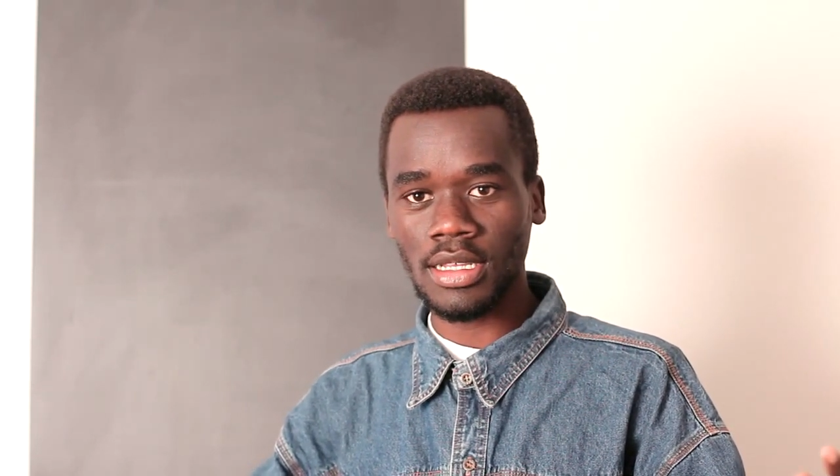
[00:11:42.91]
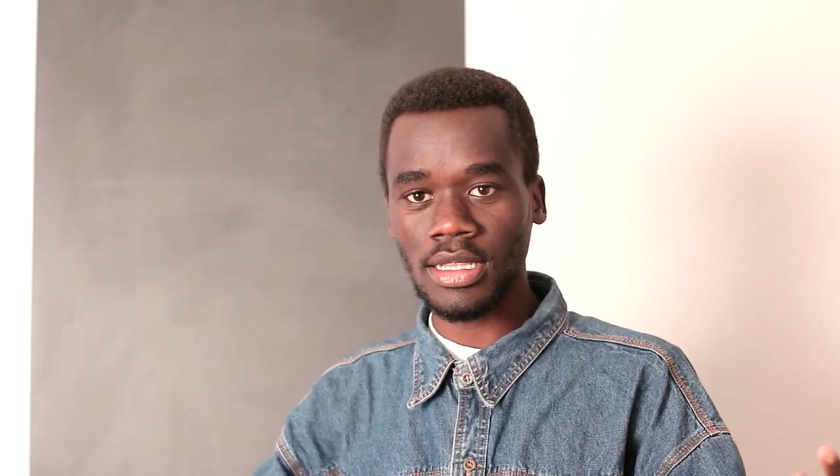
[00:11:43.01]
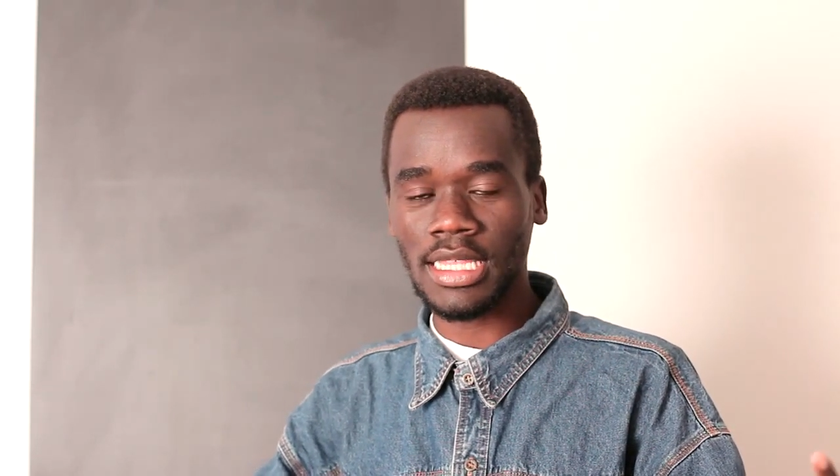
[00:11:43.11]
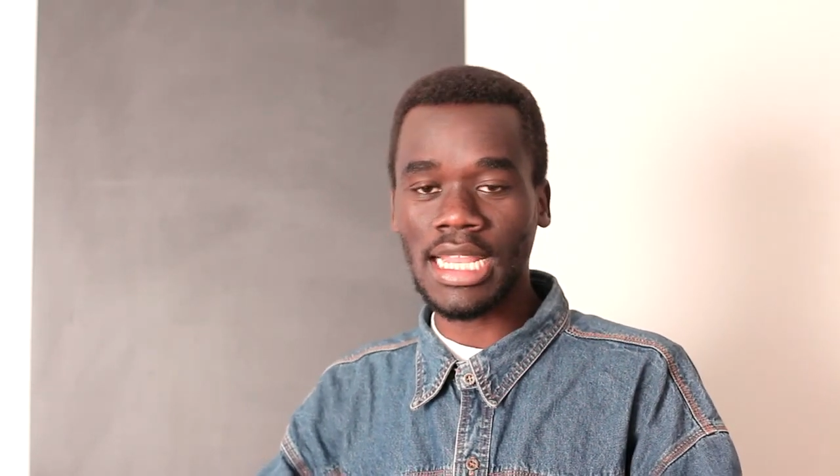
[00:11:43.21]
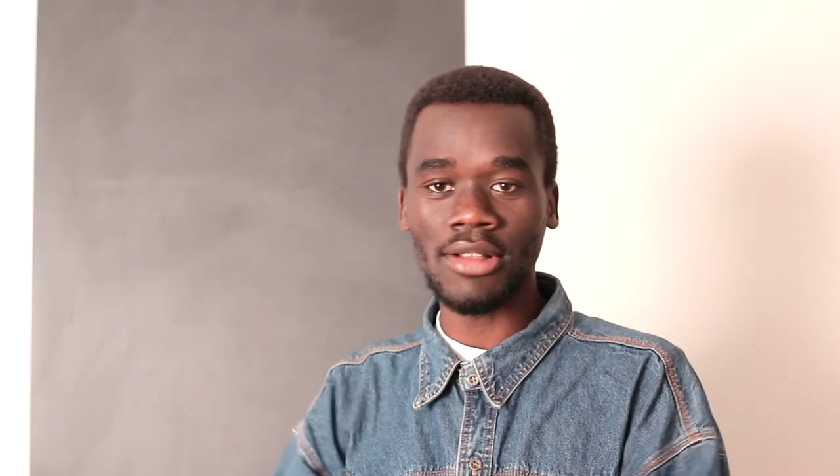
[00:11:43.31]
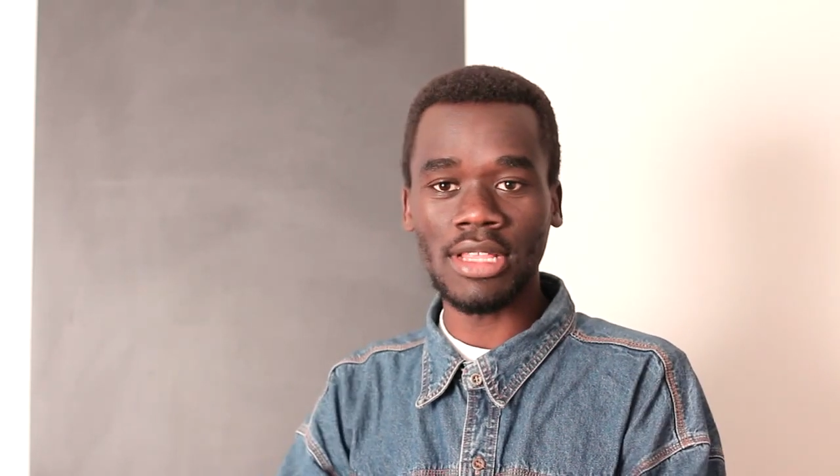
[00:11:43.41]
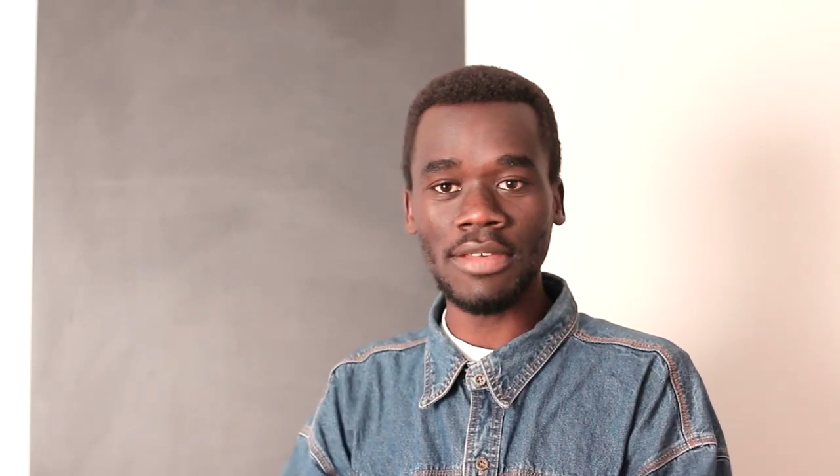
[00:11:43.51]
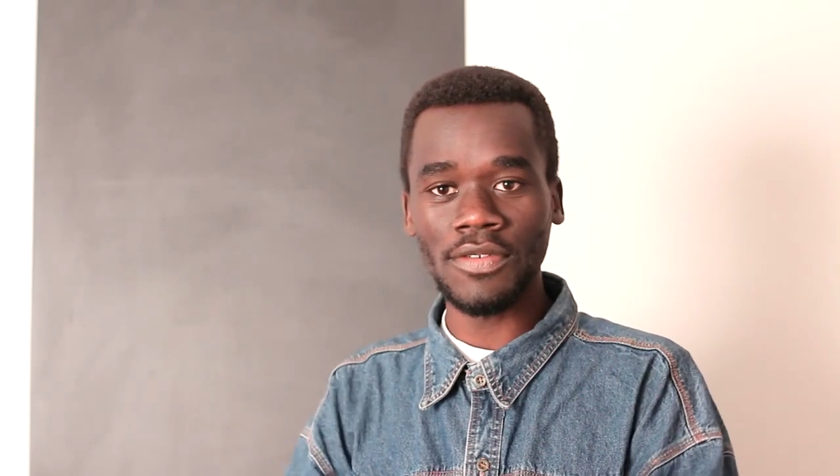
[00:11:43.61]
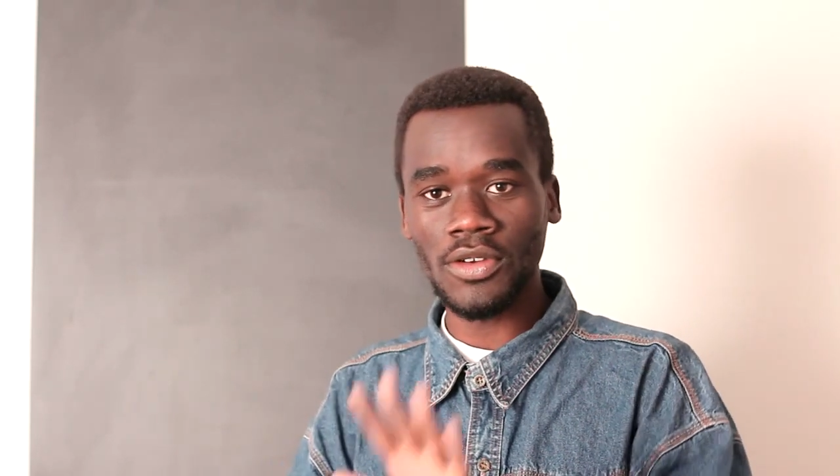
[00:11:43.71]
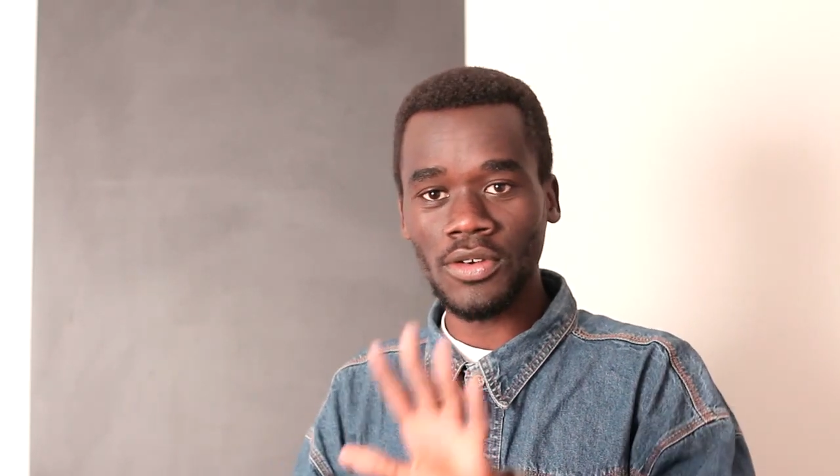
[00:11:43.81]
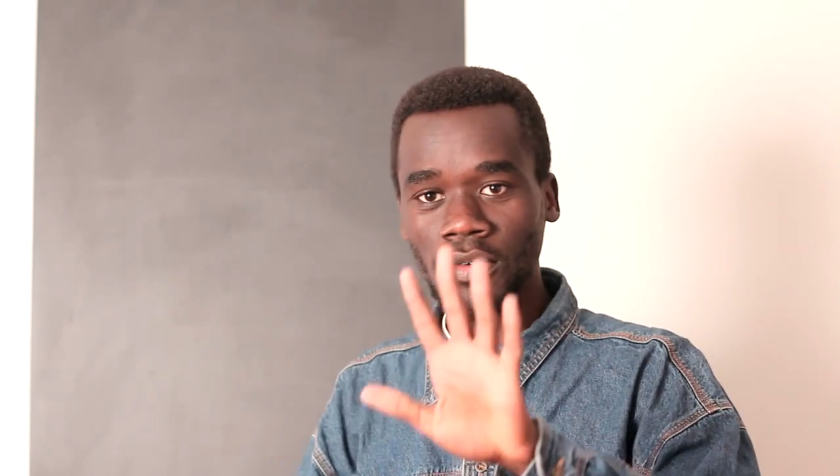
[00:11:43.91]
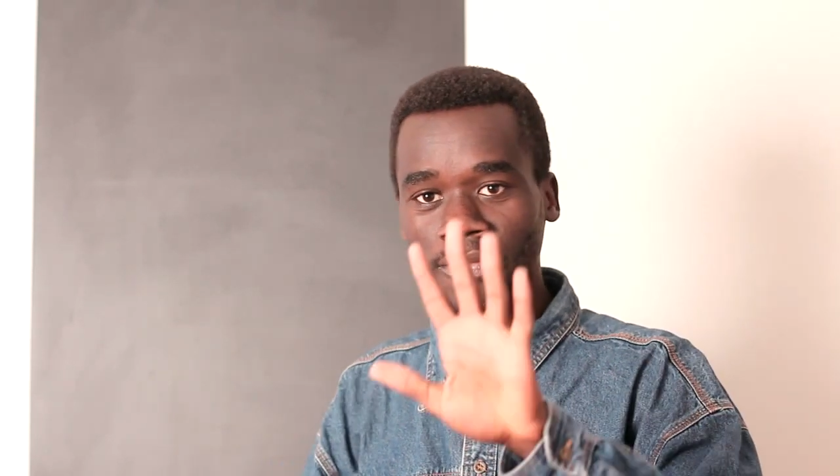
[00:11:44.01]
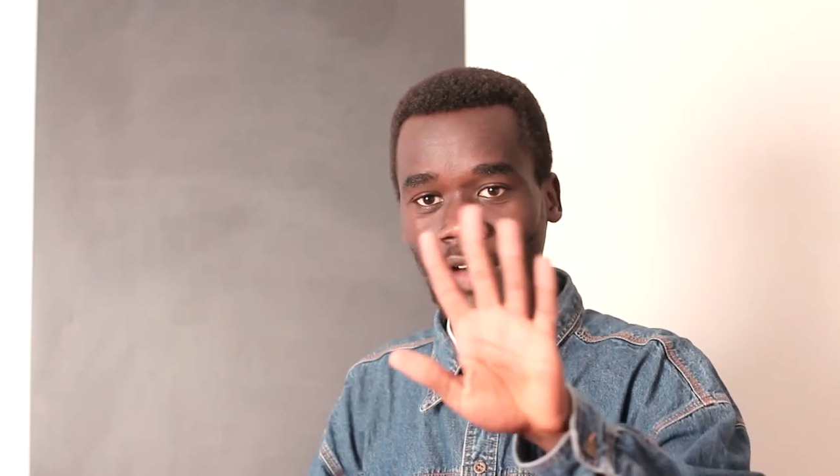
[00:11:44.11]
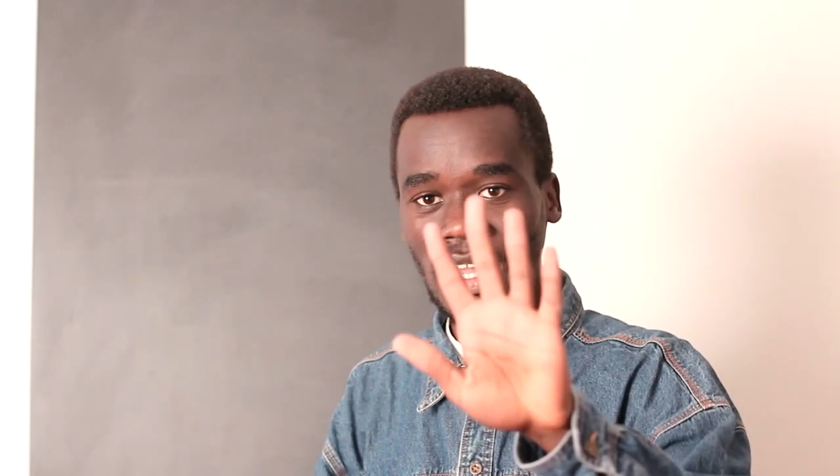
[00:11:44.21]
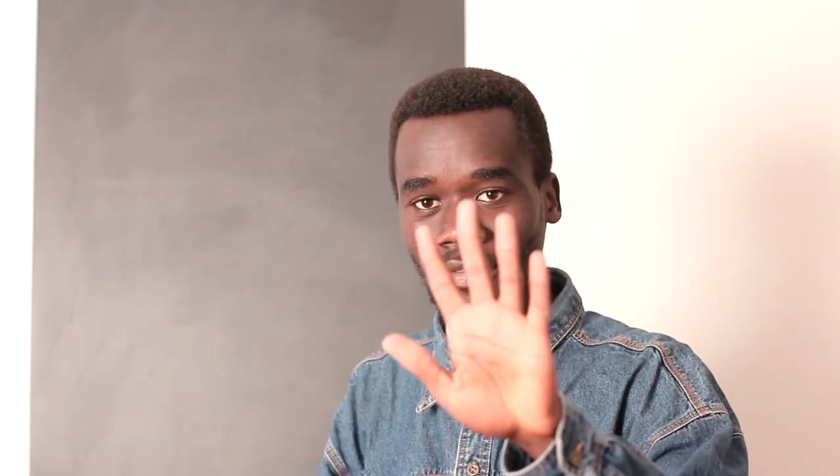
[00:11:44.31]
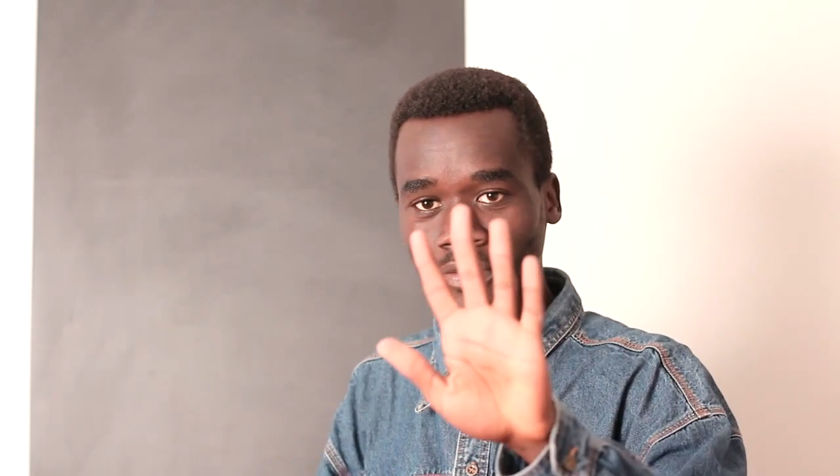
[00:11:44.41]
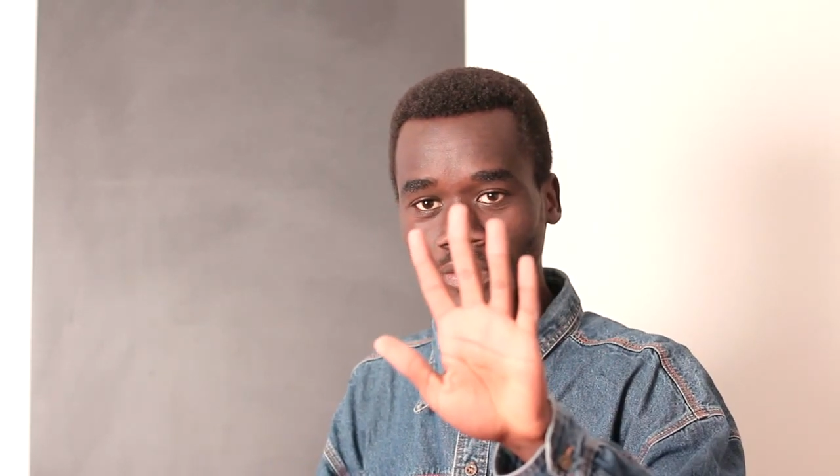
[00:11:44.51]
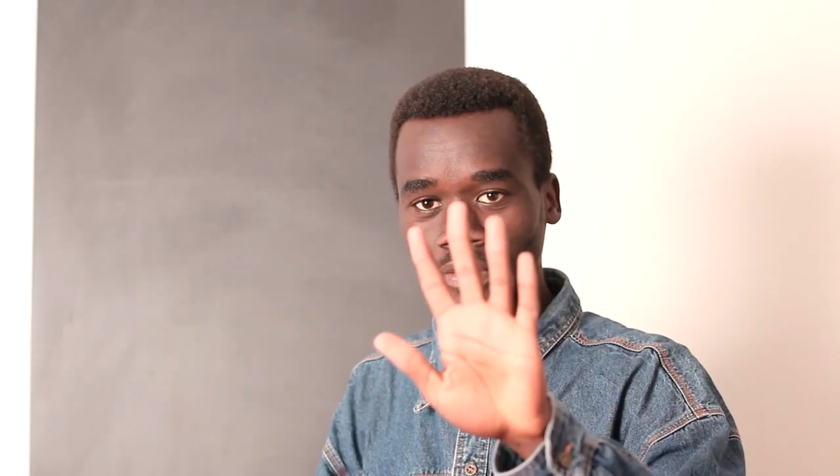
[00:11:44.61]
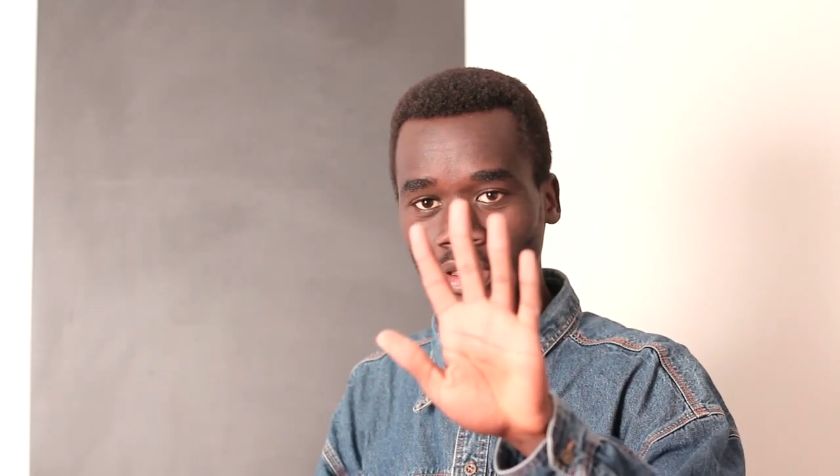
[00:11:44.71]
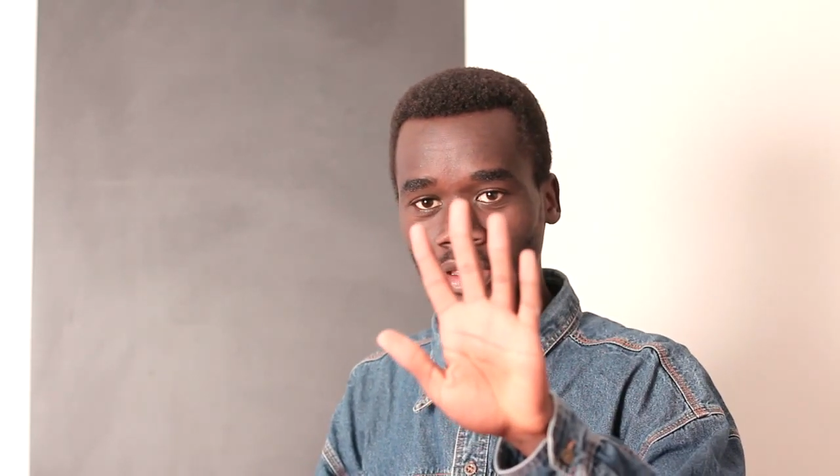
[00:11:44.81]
then I'll give you 5